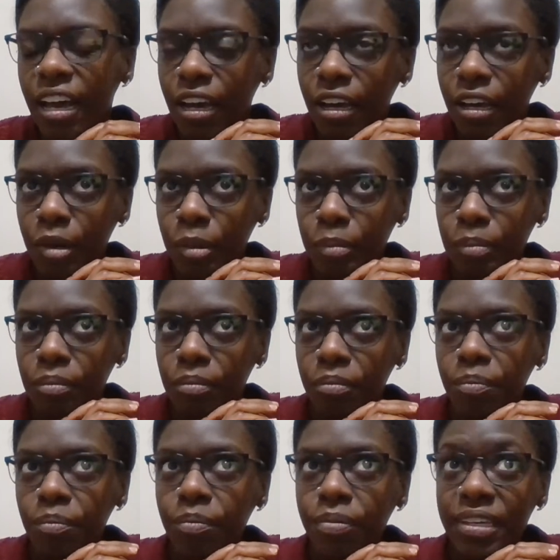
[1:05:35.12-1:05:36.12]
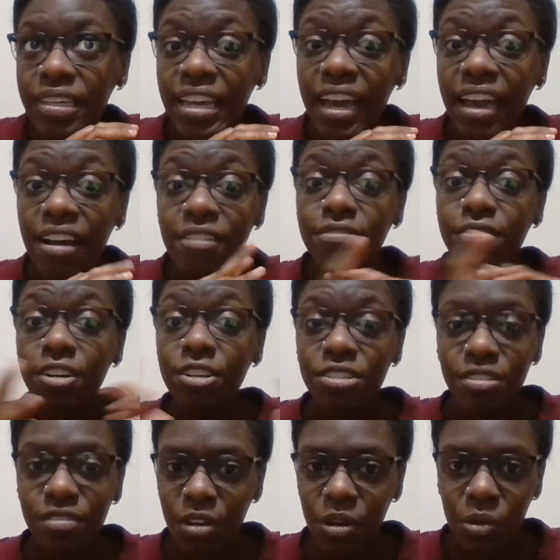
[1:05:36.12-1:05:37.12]
But yeah,
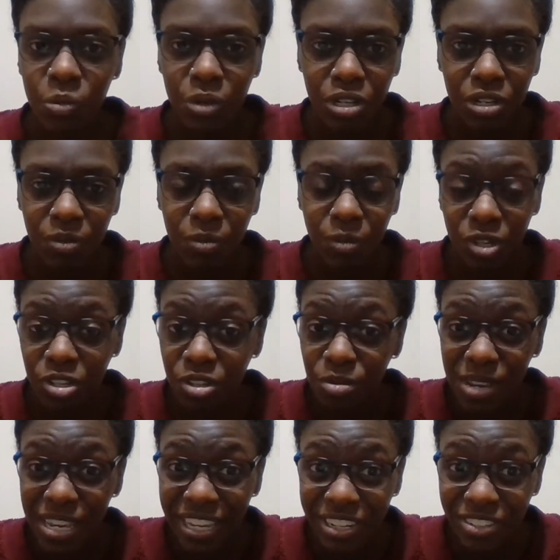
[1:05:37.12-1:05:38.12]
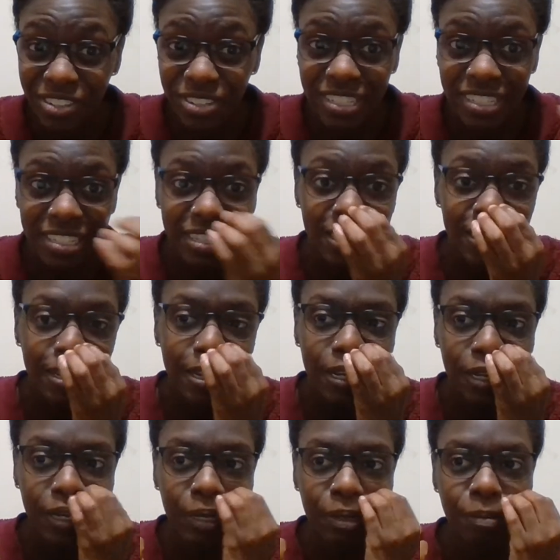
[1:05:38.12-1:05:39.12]
first of all, would you be interested?
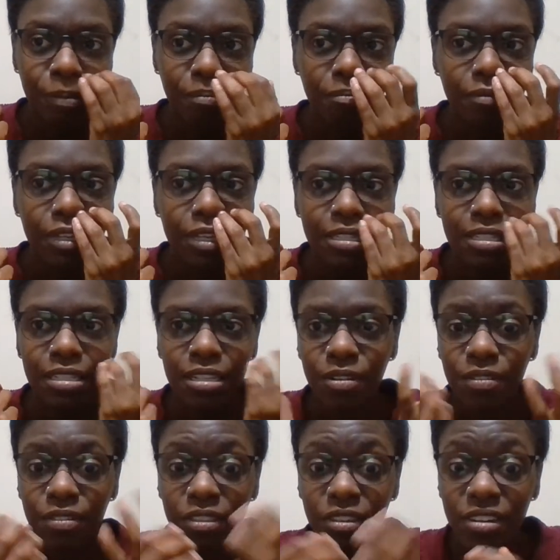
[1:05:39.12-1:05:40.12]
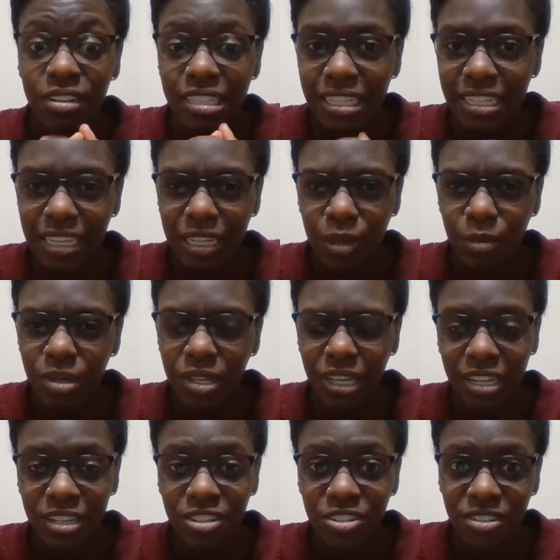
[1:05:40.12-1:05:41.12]
'Cause you know, if there isn't like a big
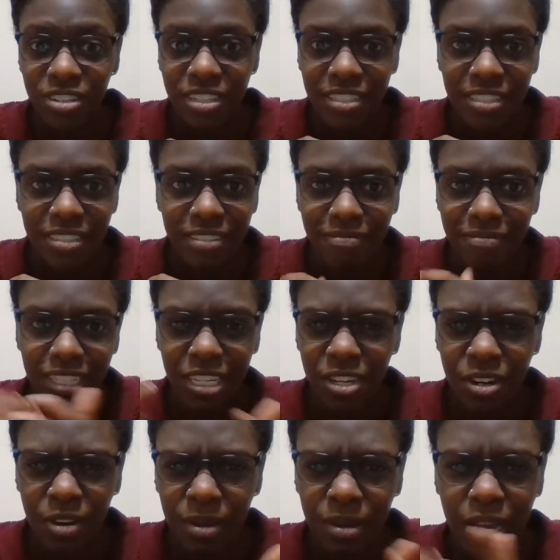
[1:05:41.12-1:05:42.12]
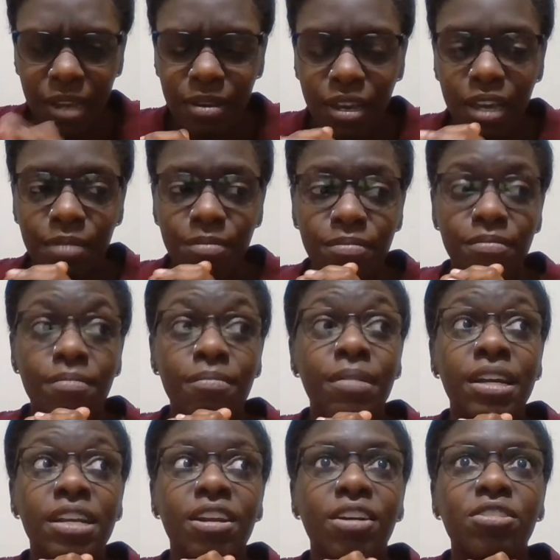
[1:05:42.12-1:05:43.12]
interest, you know, I
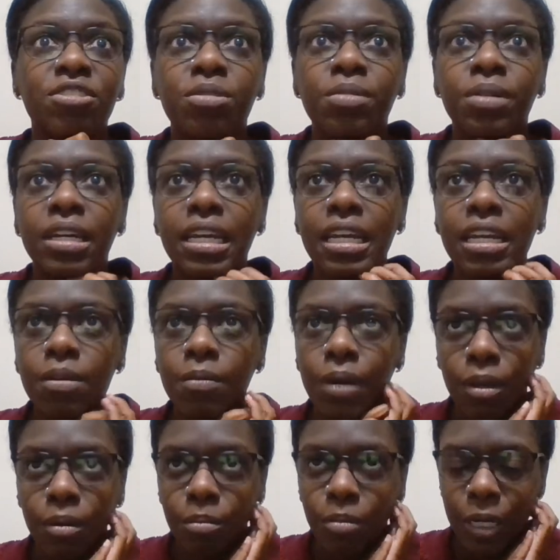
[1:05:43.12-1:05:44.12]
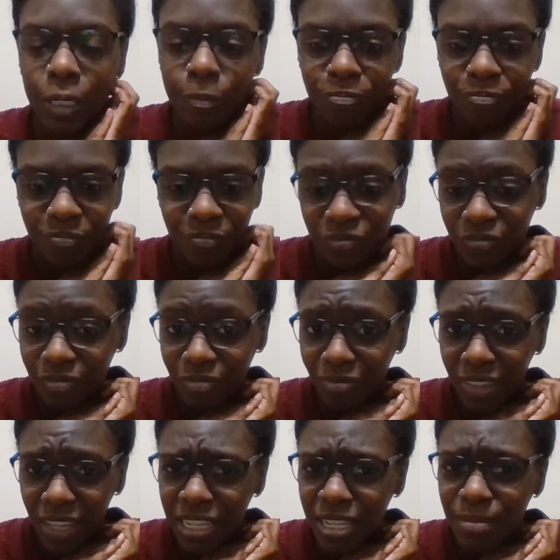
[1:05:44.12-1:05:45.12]
might not do it anyway, but
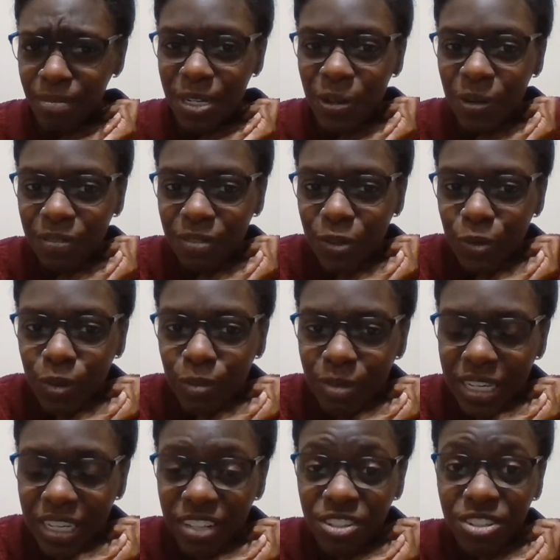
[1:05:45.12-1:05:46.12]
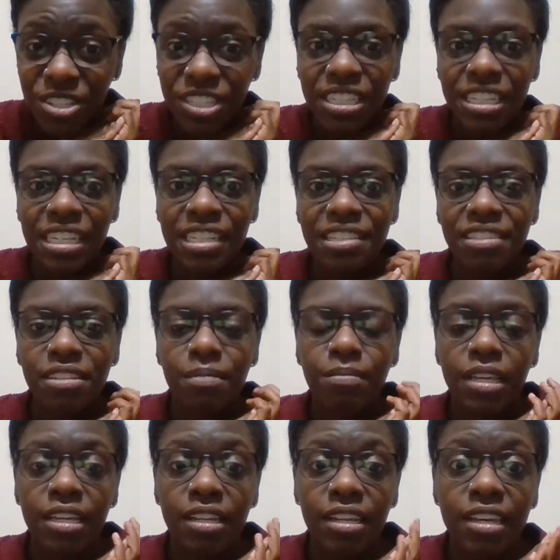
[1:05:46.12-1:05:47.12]
let me know if you would be interested in
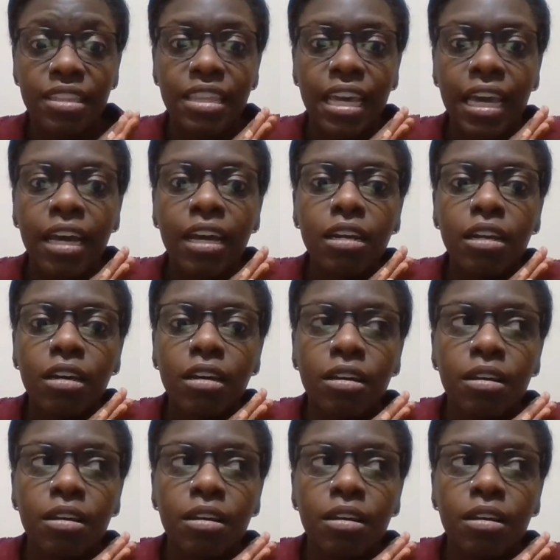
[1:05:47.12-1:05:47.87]
something like that.